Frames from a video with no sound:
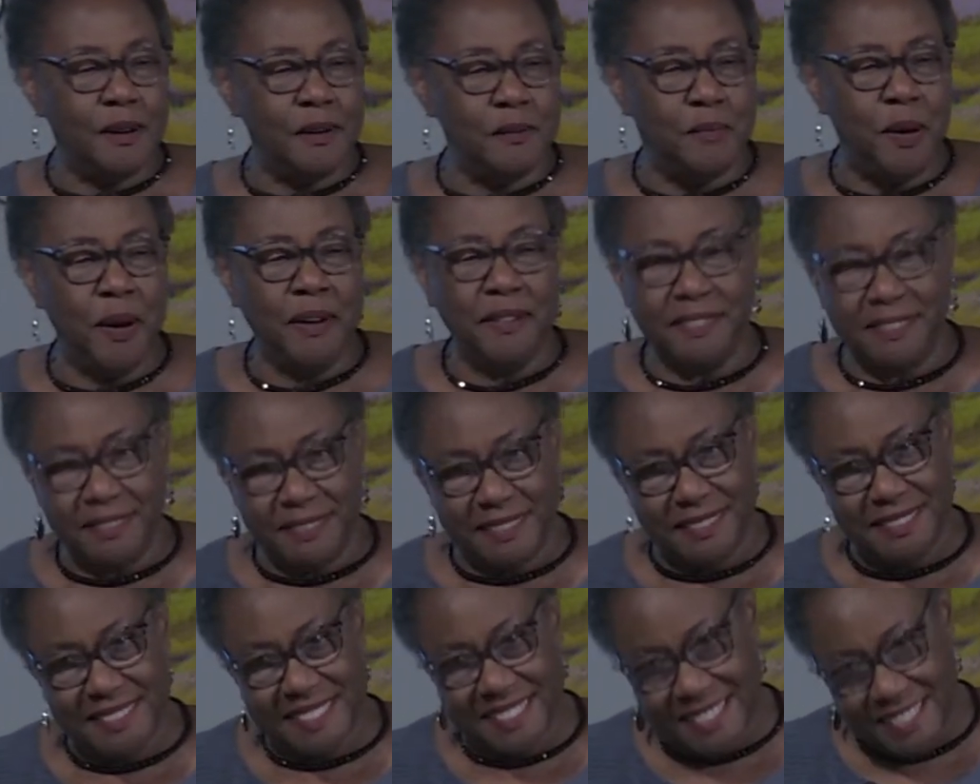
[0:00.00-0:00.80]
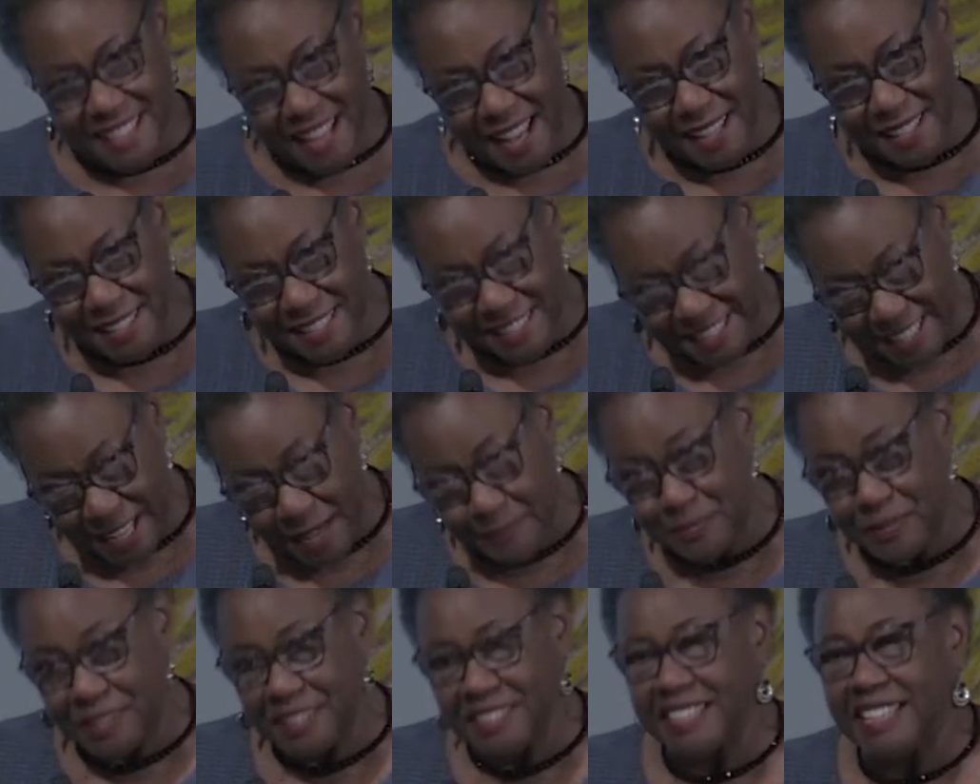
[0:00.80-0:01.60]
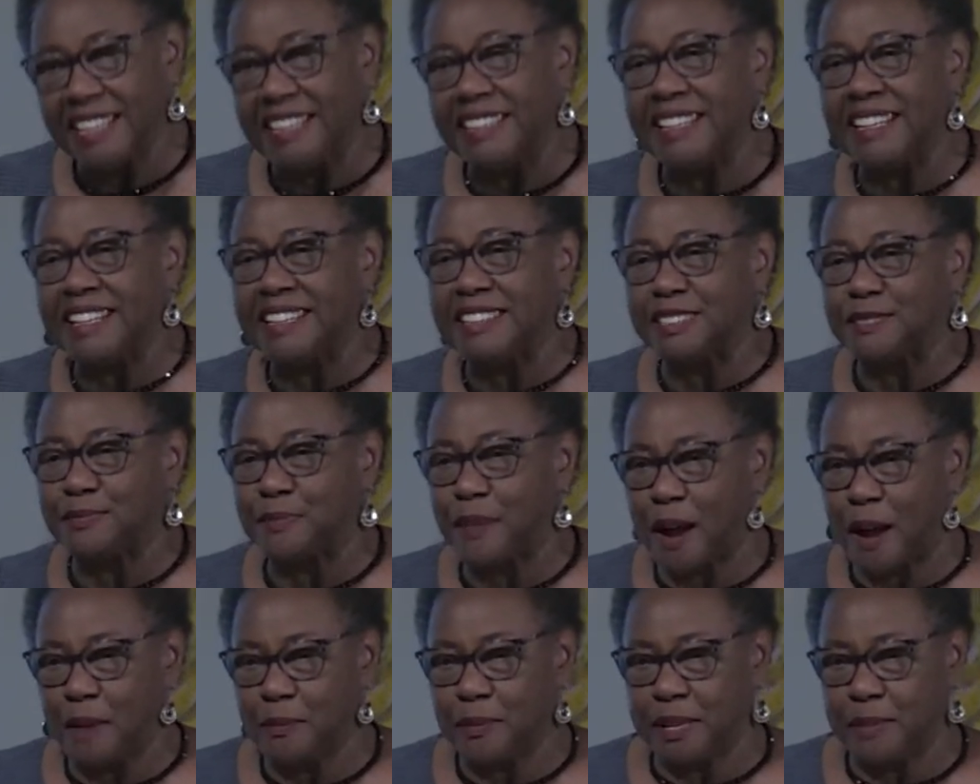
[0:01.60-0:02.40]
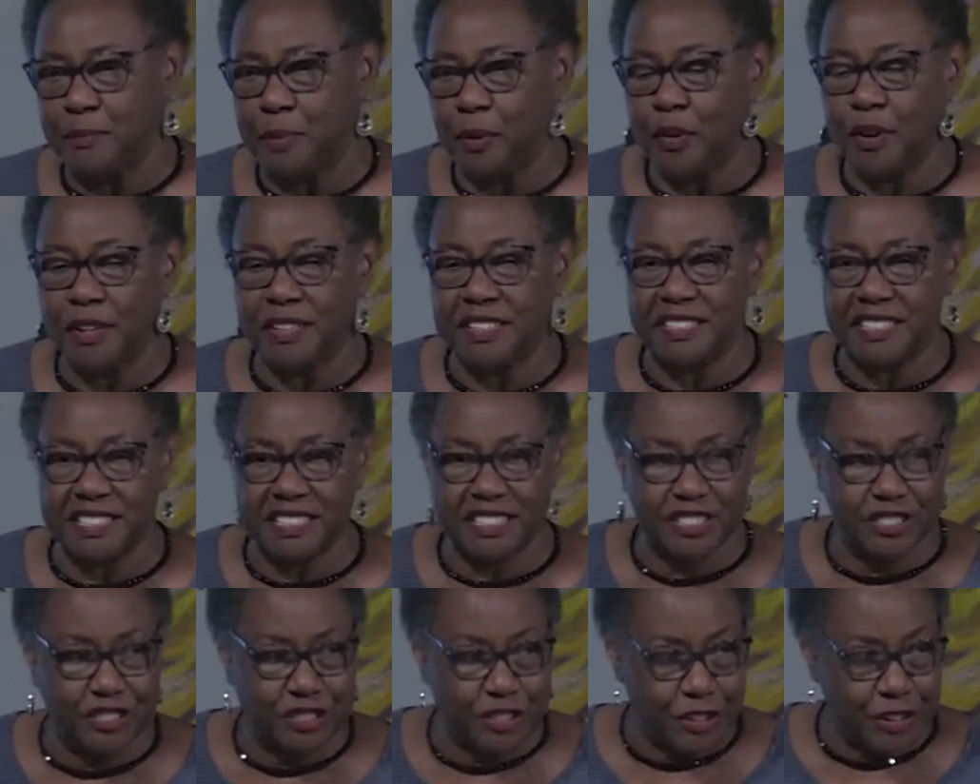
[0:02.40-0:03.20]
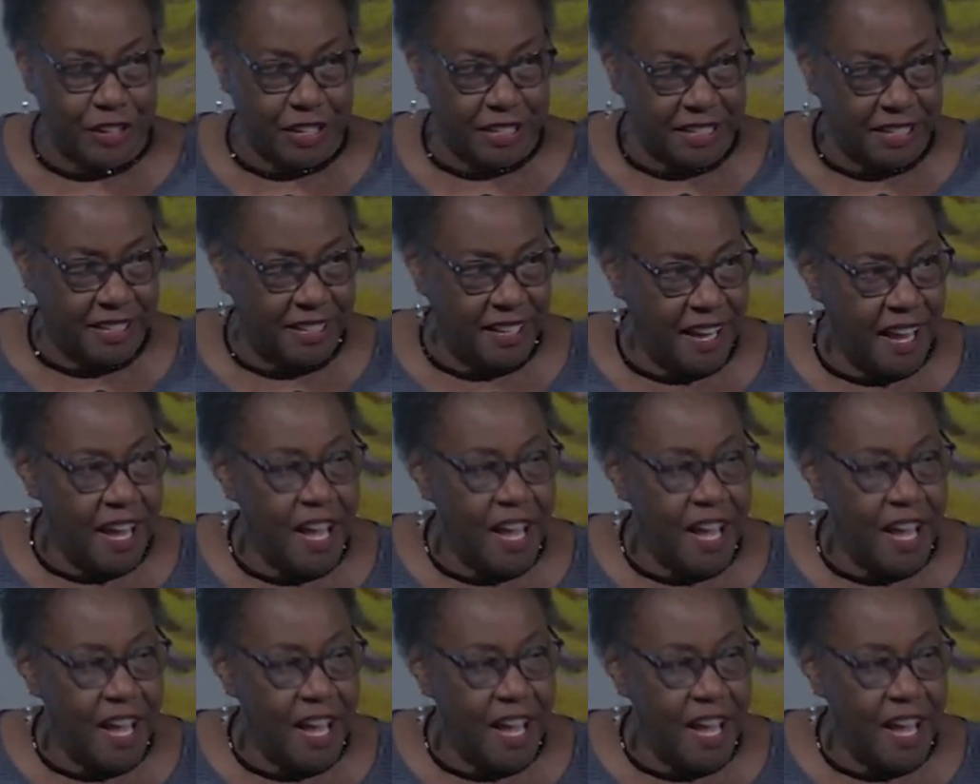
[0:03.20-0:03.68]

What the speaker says: But accepting it is probably part of this journey.